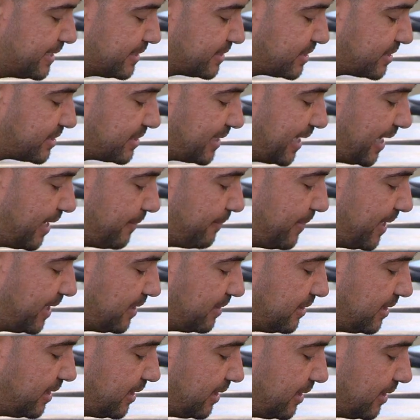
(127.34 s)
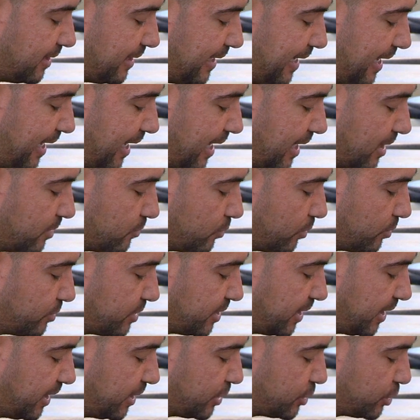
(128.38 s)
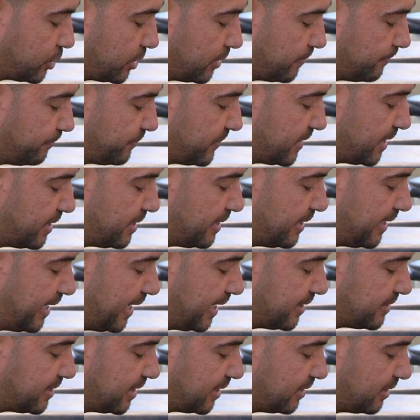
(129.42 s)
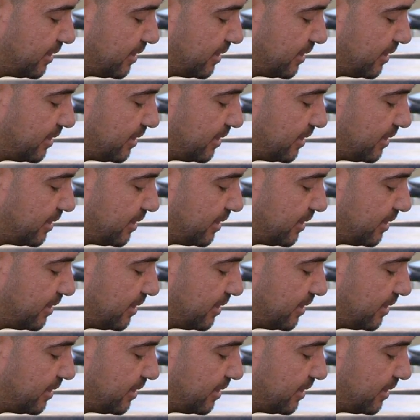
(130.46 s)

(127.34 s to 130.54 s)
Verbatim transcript: side bending and rotation. And take